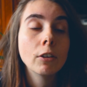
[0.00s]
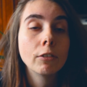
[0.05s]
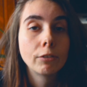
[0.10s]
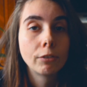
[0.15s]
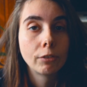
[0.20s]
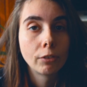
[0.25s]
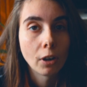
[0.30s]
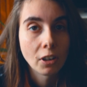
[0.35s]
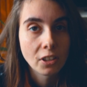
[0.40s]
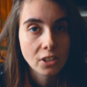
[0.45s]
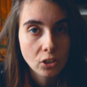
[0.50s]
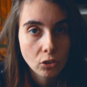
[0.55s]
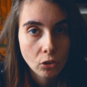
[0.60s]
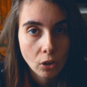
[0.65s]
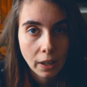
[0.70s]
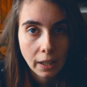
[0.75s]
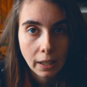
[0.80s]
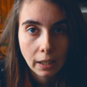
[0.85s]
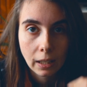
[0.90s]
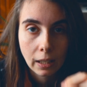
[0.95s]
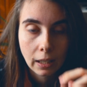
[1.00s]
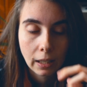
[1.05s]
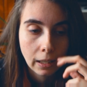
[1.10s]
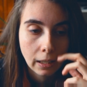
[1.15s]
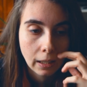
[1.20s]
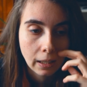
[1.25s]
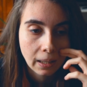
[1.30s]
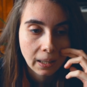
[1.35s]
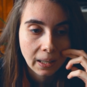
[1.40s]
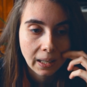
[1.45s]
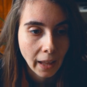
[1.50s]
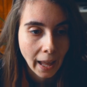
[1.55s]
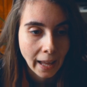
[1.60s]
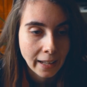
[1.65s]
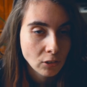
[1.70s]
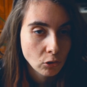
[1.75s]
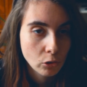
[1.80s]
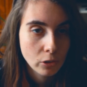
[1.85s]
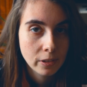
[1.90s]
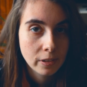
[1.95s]
frustrating
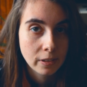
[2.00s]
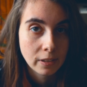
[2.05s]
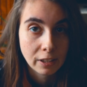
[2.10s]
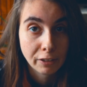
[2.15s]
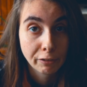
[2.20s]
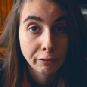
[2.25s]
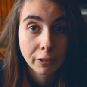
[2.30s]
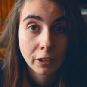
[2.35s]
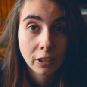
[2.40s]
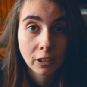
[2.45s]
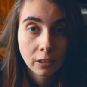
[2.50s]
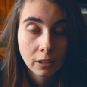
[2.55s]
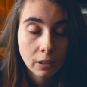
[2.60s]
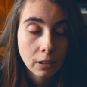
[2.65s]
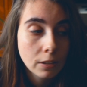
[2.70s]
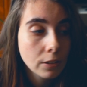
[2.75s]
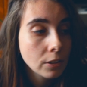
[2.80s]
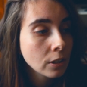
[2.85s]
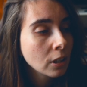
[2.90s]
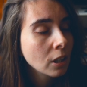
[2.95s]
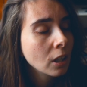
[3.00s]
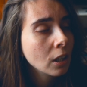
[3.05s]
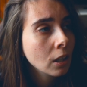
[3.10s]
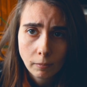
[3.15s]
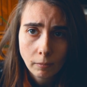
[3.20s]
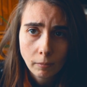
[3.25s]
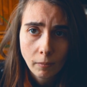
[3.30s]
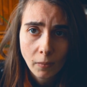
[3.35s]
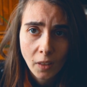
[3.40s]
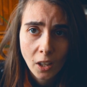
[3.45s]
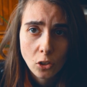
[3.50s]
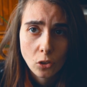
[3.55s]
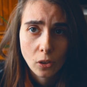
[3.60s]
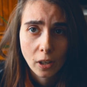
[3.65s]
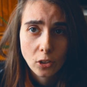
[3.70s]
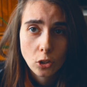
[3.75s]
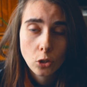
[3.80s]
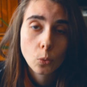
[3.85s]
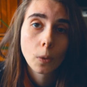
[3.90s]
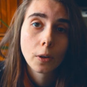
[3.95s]
and just difficult. So
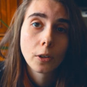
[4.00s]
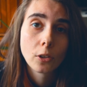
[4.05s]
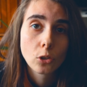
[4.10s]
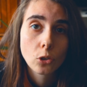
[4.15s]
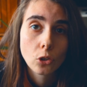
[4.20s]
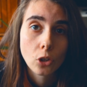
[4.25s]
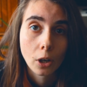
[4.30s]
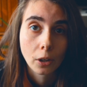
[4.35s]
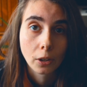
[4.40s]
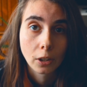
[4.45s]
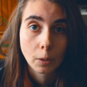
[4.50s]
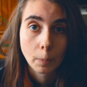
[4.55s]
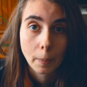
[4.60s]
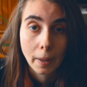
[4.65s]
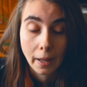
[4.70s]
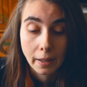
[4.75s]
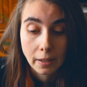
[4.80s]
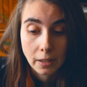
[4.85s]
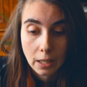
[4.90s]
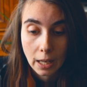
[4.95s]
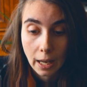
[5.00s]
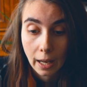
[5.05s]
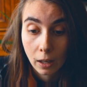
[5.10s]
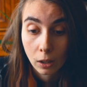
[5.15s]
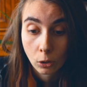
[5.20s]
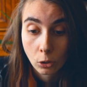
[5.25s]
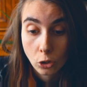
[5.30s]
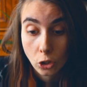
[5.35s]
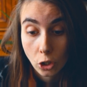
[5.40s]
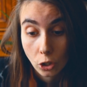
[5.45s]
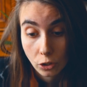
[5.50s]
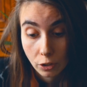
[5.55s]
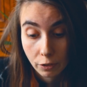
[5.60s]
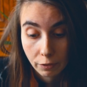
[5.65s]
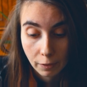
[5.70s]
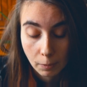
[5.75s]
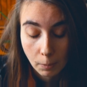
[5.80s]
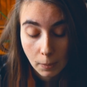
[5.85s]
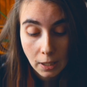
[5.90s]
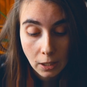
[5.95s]
I just wanted to document how
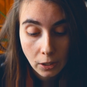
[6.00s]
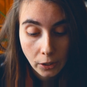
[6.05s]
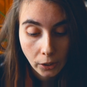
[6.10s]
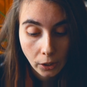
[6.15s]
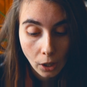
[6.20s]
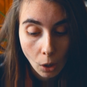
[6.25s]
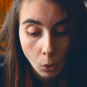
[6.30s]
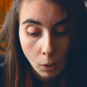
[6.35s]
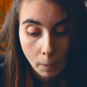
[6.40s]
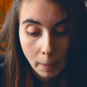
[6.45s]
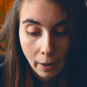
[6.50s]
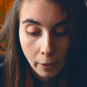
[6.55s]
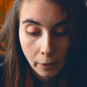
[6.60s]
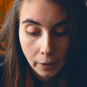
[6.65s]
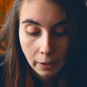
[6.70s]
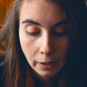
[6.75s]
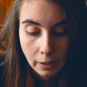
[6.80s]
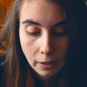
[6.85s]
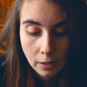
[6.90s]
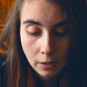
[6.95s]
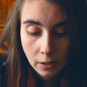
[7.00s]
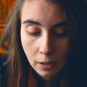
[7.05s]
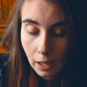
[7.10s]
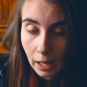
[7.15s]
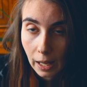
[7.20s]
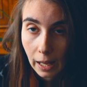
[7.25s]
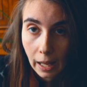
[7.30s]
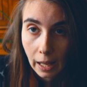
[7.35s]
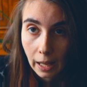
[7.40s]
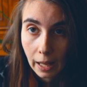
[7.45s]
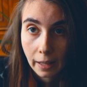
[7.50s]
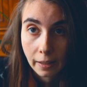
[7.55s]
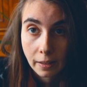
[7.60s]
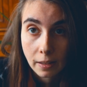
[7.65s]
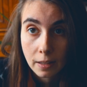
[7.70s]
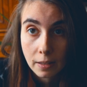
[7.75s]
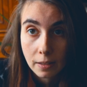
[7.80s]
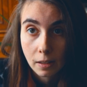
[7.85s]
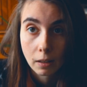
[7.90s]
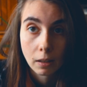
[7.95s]
Joseph and me go about it
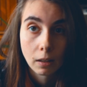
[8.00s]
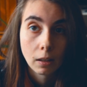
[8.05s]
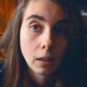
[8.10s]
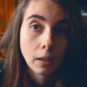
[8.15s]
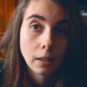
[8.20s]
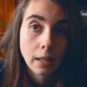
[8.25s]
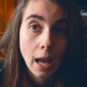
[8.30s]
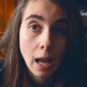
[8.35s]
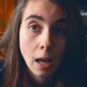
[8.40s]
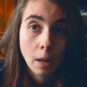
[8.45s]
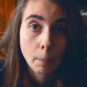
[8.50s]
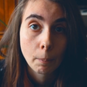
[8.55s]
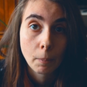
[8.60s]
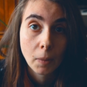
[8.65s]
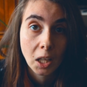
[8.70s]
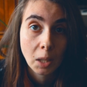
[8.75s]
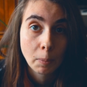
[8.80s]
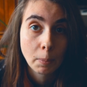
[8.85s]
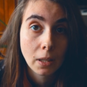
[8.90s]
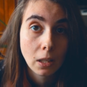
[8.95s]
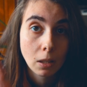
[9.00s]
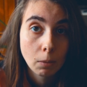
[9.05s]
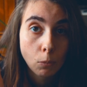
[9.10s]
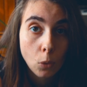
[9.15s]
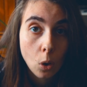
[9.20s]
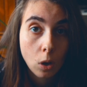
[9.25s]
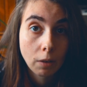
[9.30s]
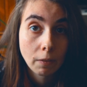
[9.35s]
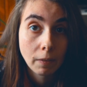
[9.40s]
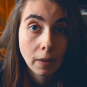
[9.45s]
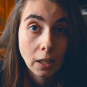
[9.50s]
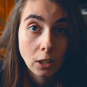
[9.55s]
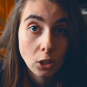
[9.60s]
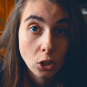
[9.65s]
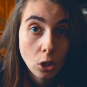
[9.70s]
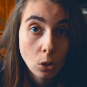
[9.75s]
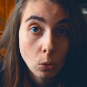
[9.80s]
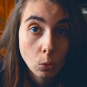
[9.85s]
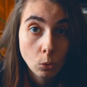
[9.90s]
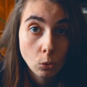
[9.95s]
and yeah, maybe motivate
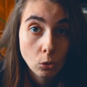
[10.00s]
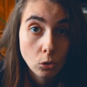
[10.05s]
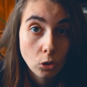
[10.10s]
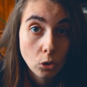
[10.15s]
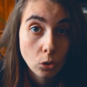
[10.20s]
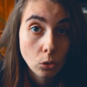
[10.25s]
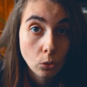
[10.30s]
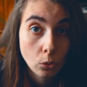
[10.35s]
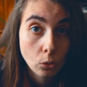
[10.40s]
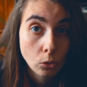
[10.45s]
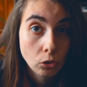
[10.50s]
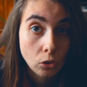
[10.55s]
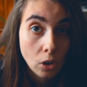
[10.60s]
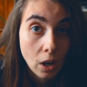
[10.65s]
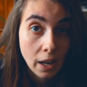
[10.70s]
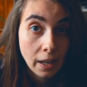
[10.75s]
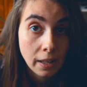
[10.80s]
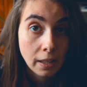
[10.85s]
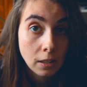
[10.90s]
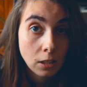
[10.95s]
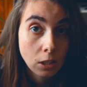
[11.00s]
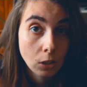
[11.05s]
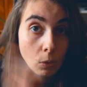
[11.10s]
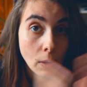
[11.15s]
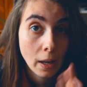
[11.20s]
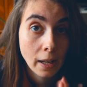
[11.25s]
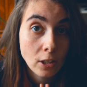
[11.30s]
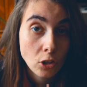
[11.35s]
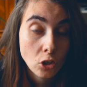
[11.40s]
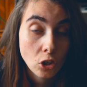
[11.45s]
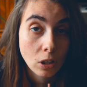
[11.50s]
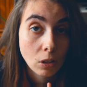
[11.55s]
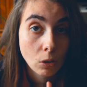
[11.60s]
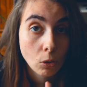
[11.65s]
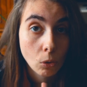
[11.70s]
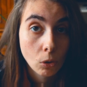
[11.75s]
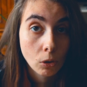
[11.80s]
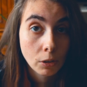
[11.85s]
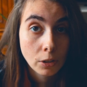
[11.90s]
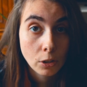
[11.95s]
you to try a new engine
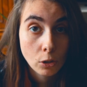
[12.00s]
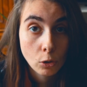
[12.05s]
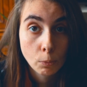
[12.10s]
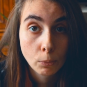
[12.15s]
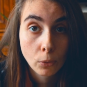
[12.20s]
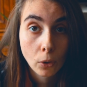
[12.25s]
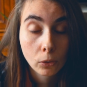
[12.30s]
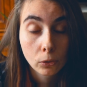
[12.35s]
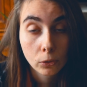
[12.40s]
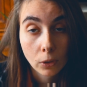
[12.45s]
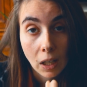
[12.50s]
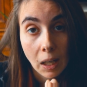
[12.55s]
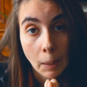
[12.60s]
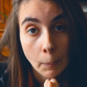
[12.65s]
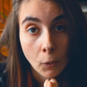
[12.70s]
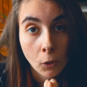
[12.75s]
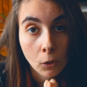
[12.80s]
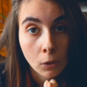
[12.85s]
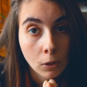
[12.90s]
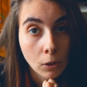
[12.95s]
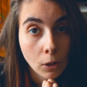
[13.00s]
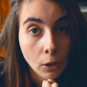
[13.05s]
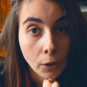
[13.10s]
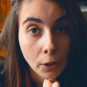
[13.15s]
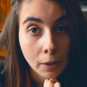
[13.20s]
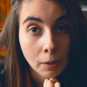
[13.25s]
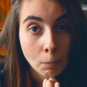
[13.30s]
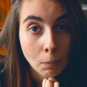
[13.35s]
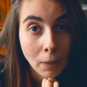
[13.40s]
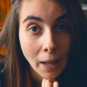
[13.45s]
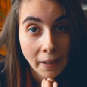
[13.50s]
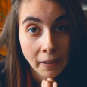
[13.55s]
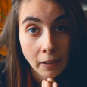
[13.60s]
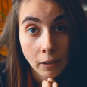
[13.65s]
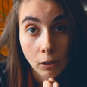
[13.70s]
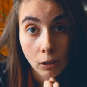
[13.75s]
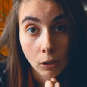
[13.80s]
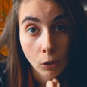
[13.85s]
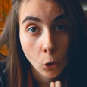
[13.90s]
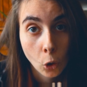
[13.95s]
or a new program or learn
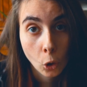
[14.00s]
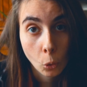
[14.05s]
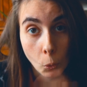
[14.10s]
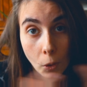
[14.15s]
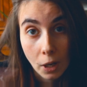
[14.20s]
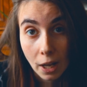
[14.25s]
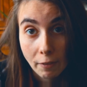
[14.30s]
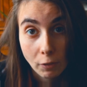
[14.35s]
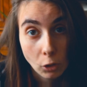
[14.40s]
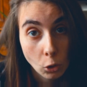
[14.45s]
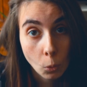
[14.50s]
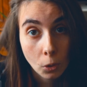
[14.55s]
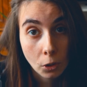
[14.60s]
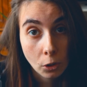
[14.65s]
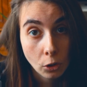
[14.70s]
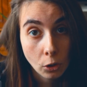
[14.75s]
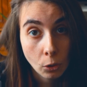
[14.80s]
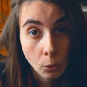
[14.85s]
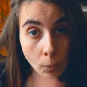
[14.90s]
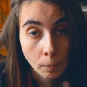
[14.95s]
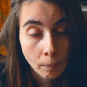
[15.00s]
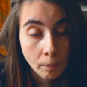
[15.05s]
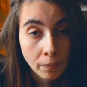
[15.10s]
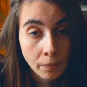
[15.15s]
Blender or whatever you want to do.